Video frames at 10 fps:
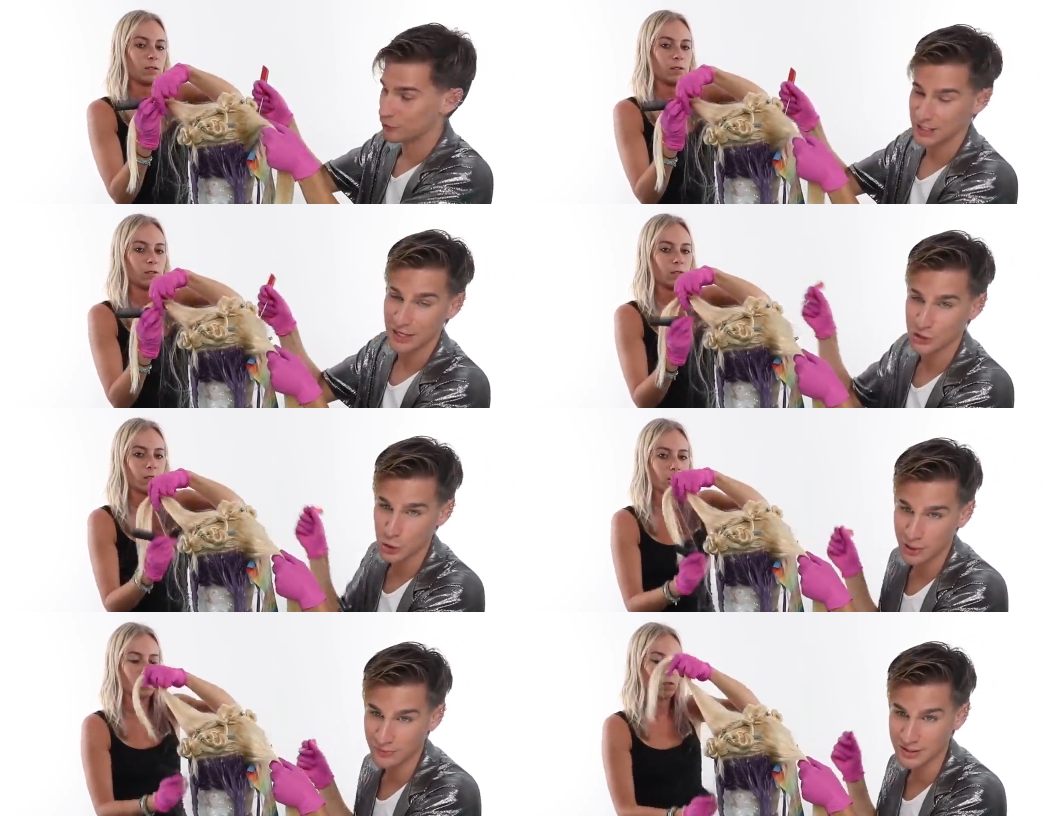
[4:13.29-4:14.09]
Speaker 1: If you take
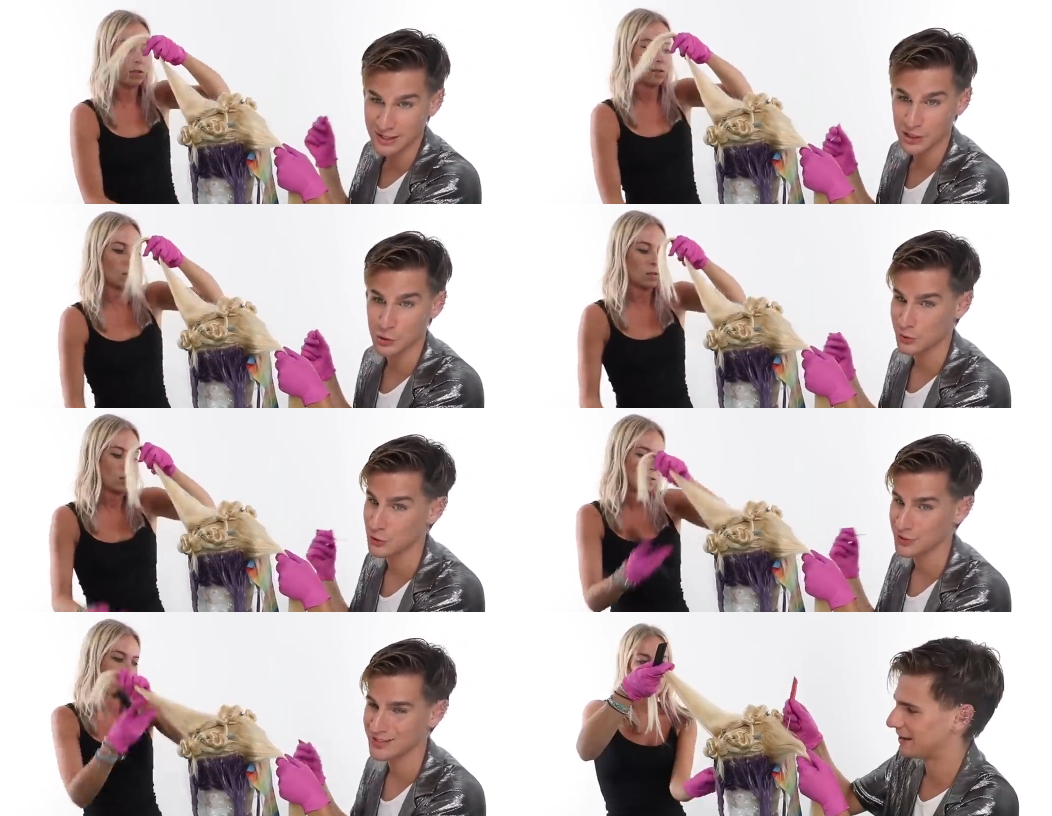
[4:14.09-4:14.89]
too big of a section when
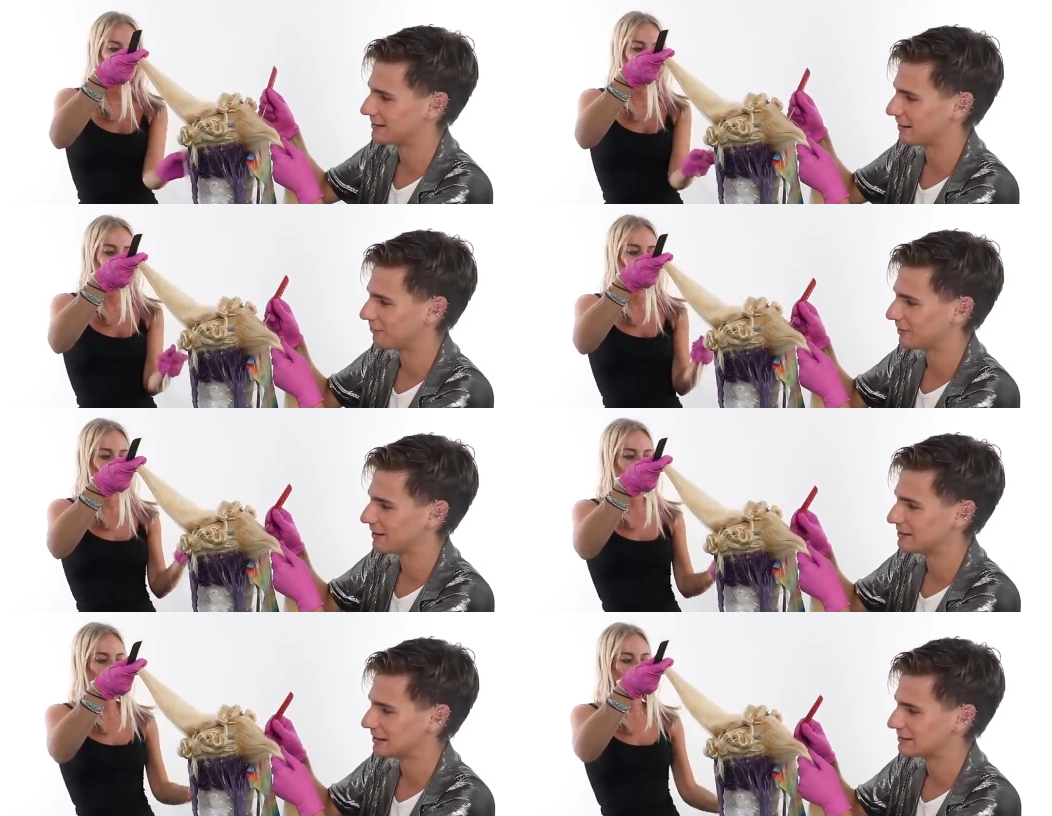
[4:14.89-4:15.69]
you do this, it
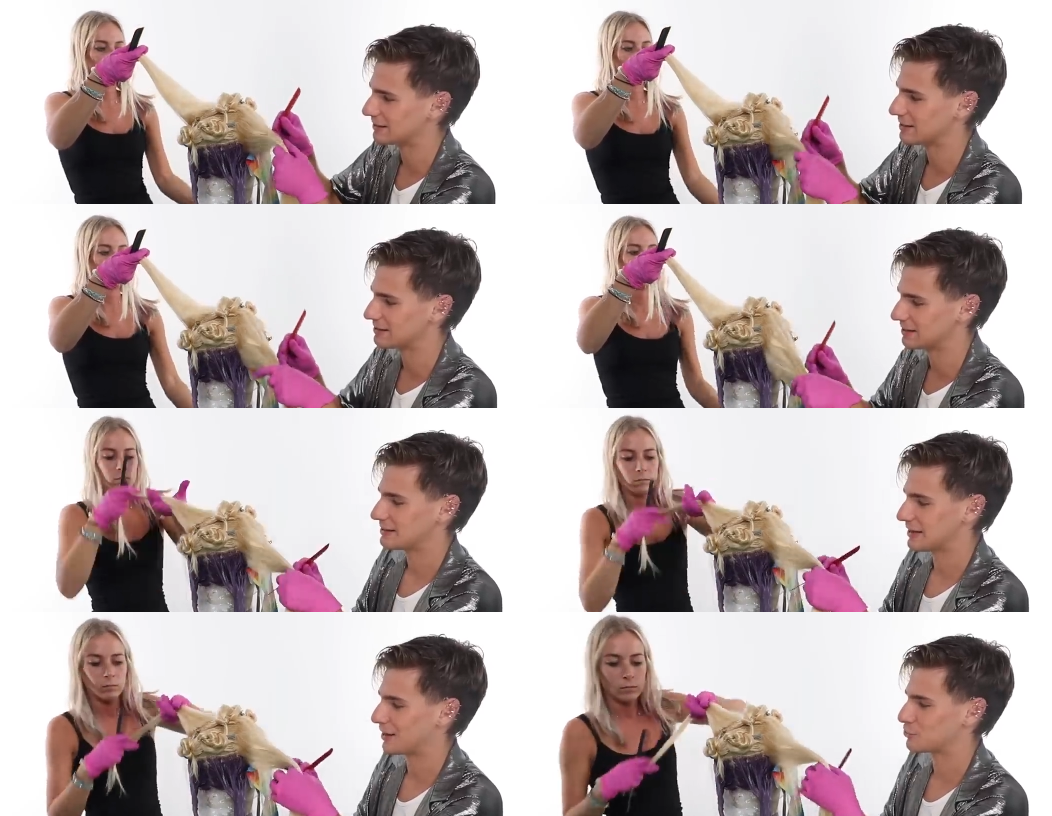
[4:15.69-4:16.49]
definitely doesn't
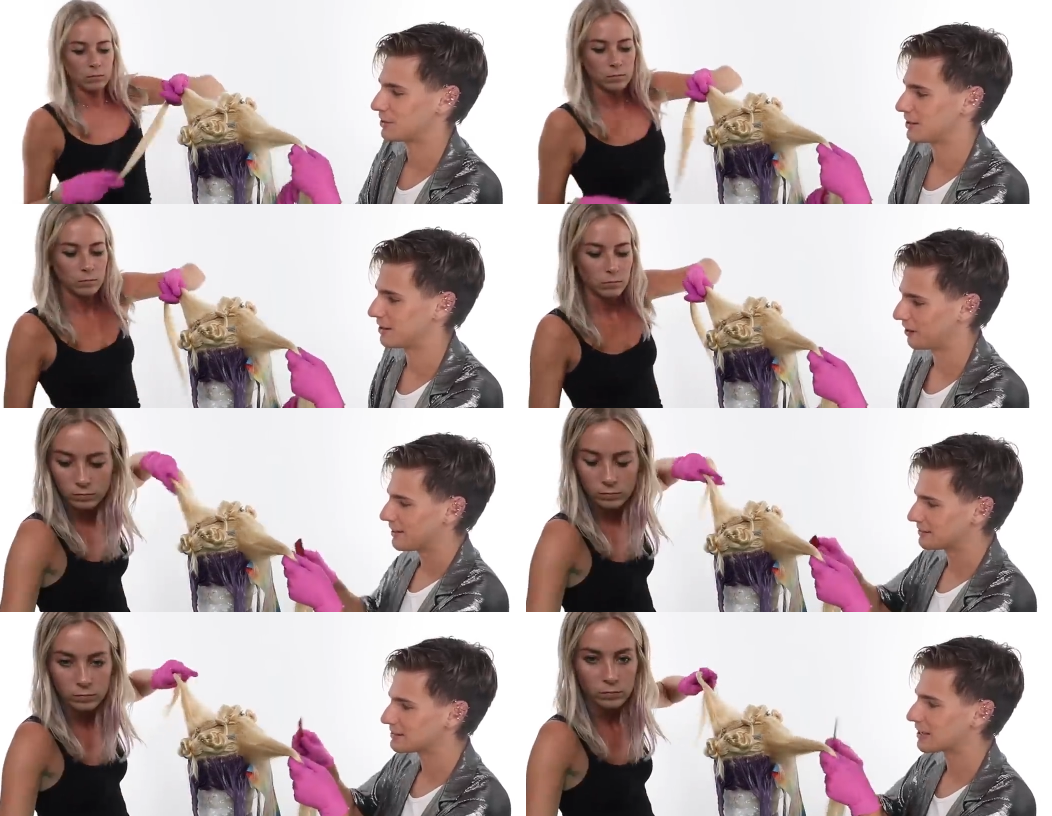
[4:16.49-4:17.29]
saturate
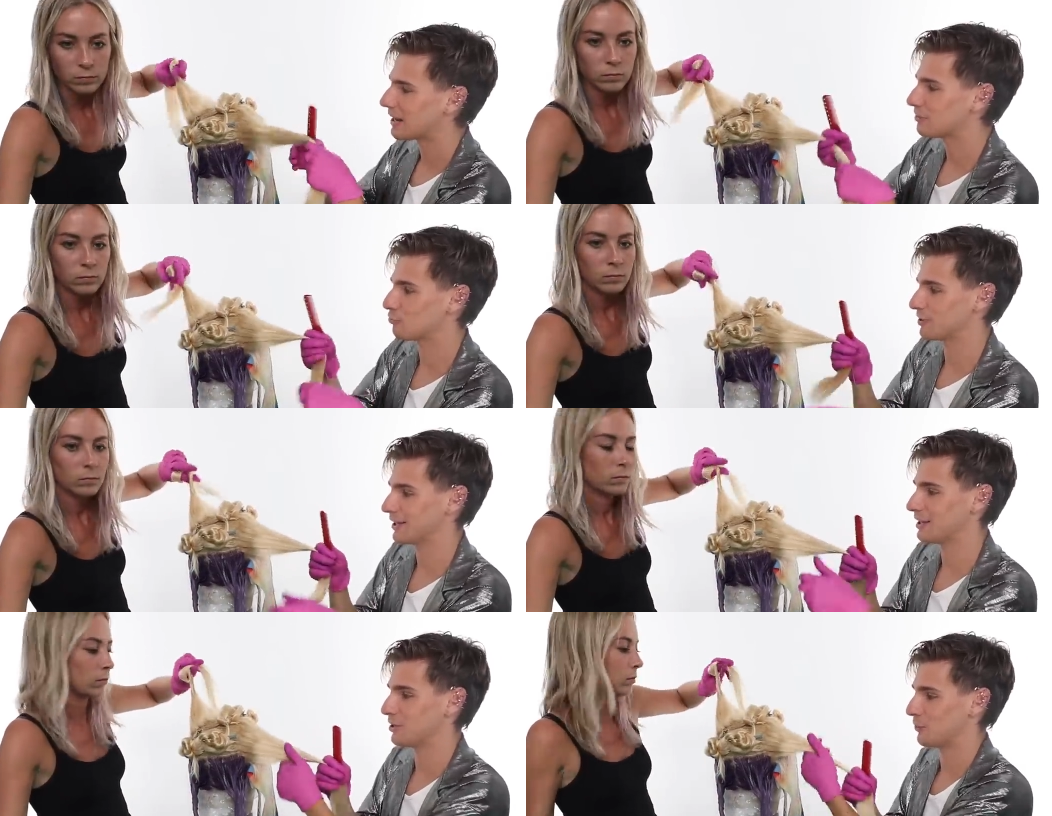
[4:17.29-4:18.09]
enough. This is kind of the
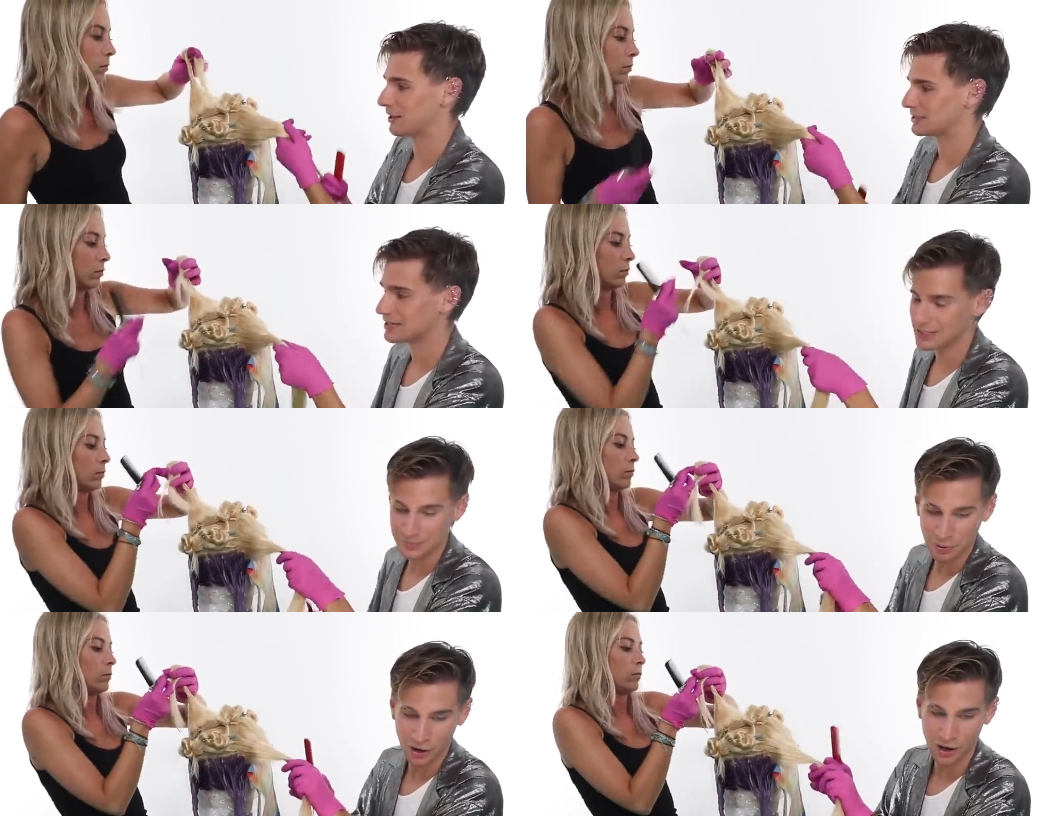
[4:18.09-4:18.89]
really annoying,
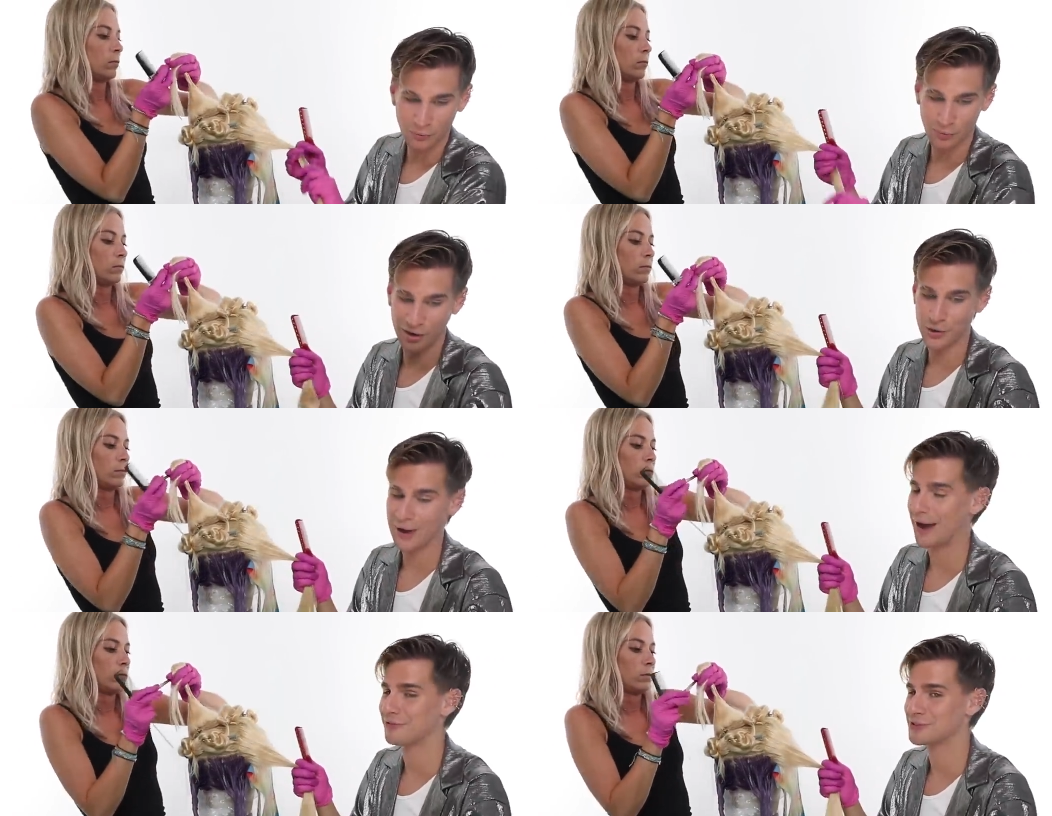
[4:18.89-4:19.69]
tedious part where you have